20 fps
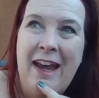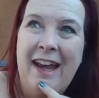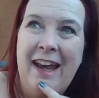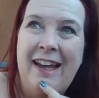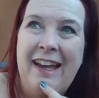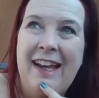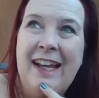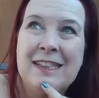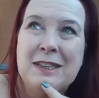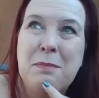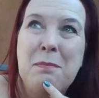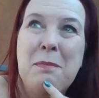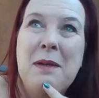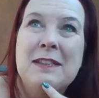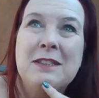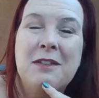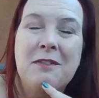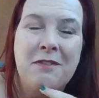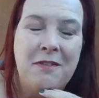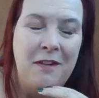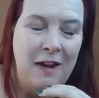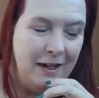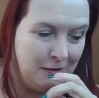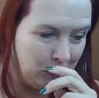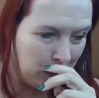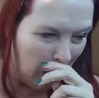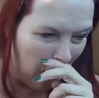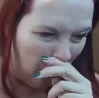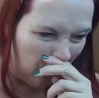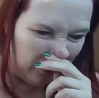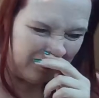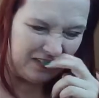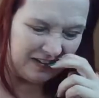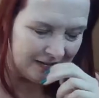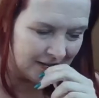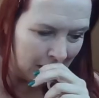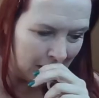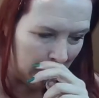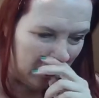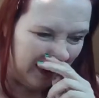it's mystifying to all of
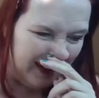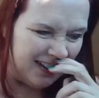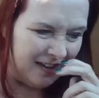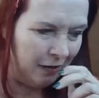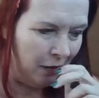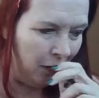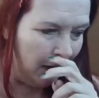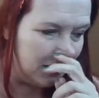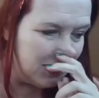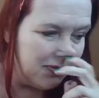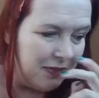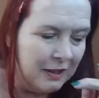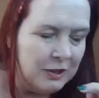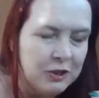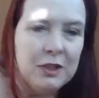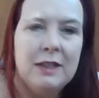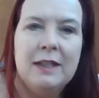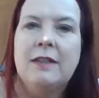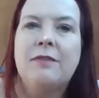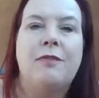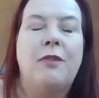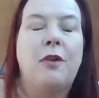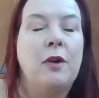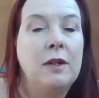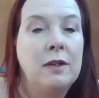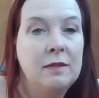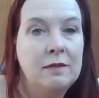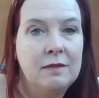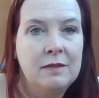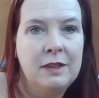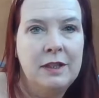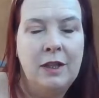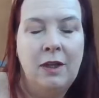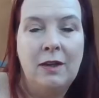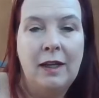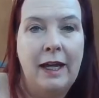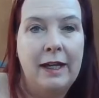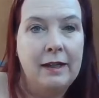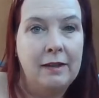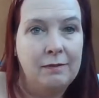us, you know, especially for, you
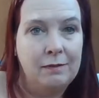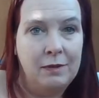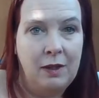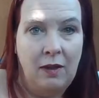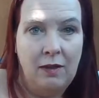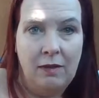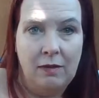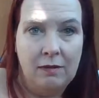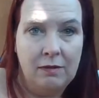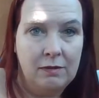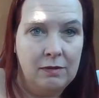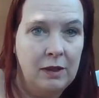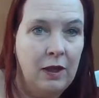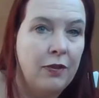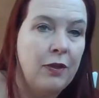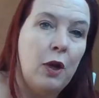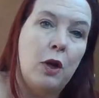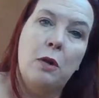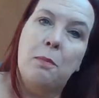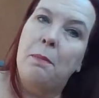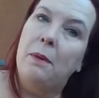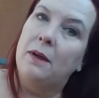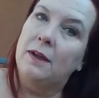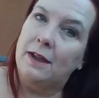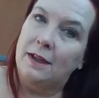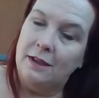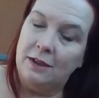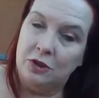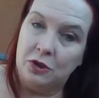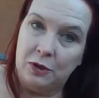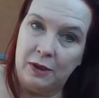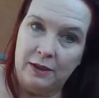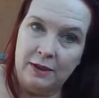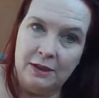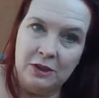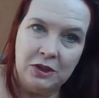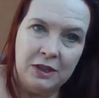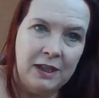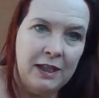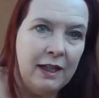know, like the, the third book in a
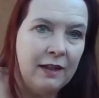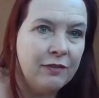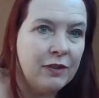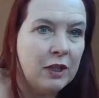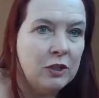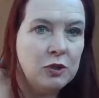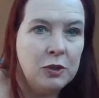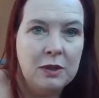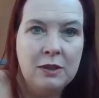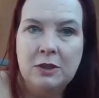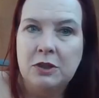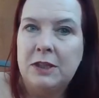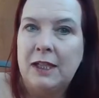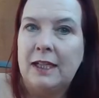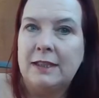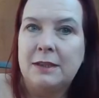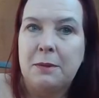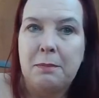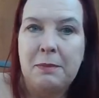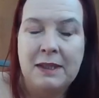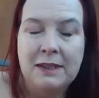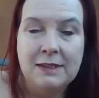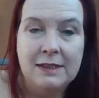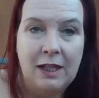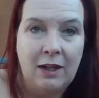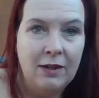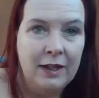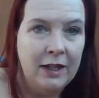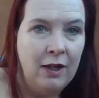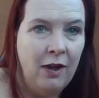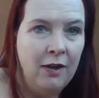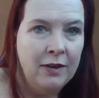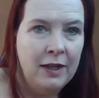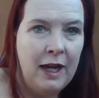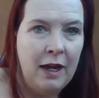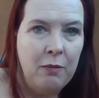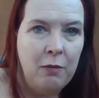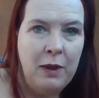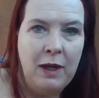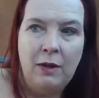trilogy. If the trilogy hasn't been selling all
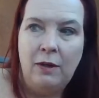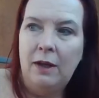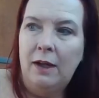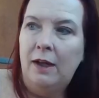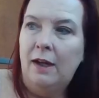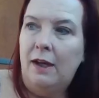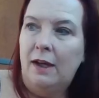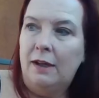that well,